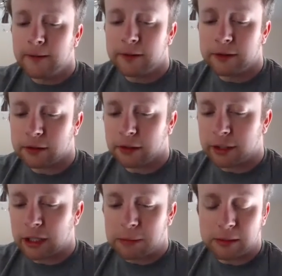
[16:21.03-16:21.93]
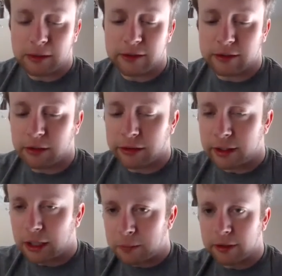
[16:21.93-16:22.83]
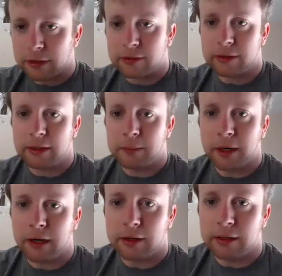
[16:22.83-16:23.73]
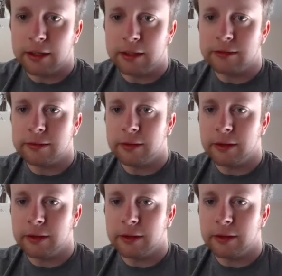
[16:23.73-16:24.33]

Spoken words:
physical therapy and my physical therapist a part of